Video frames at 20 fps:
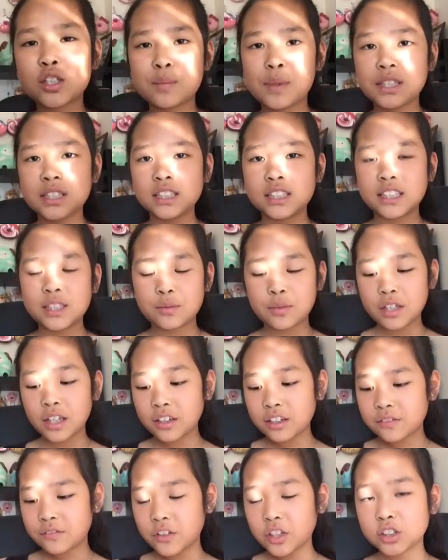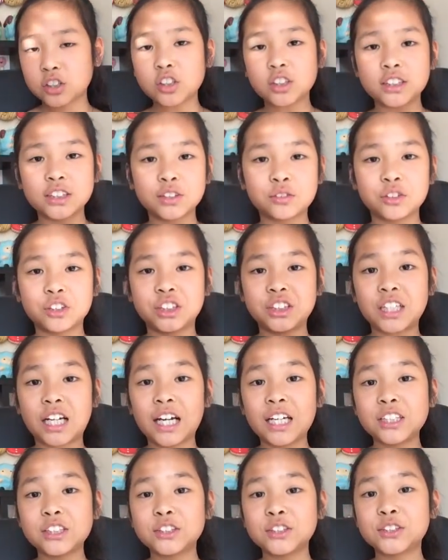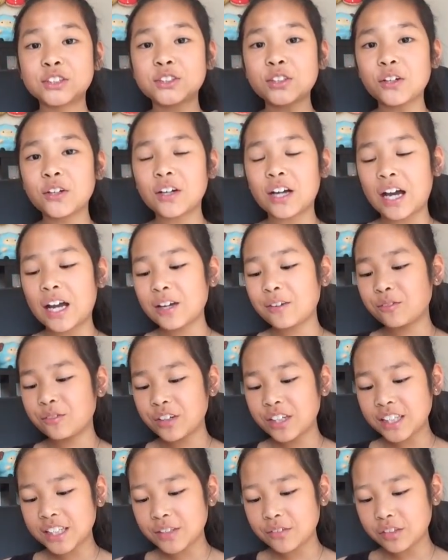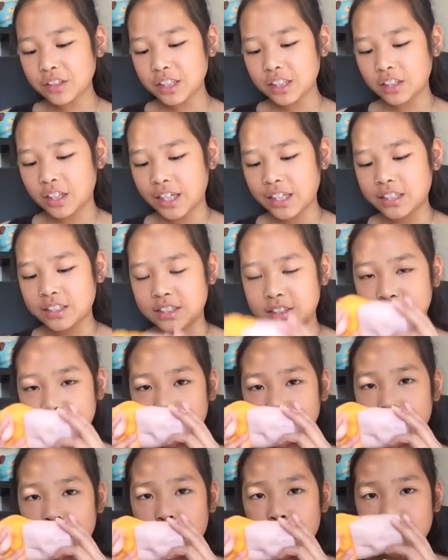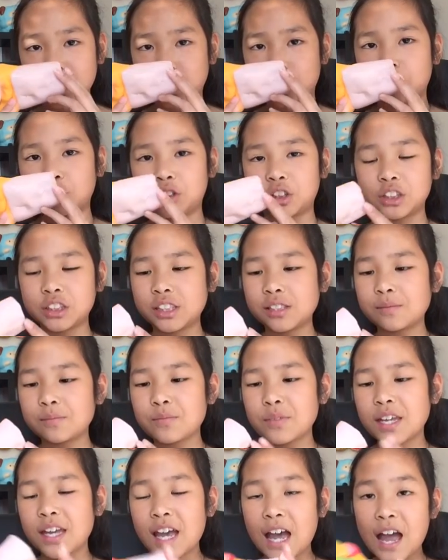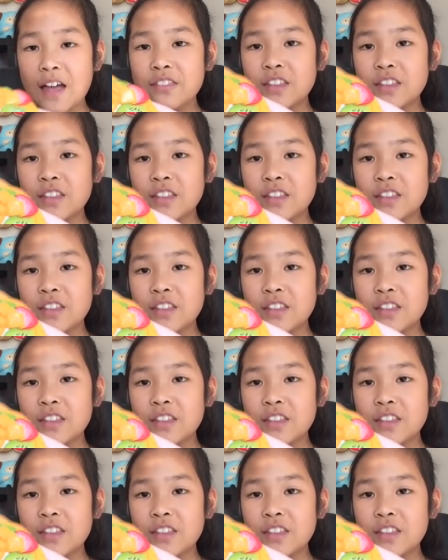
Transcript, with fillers: So basically, when I first got the squishy, I so I really really liked it, so I kept like squishing it, and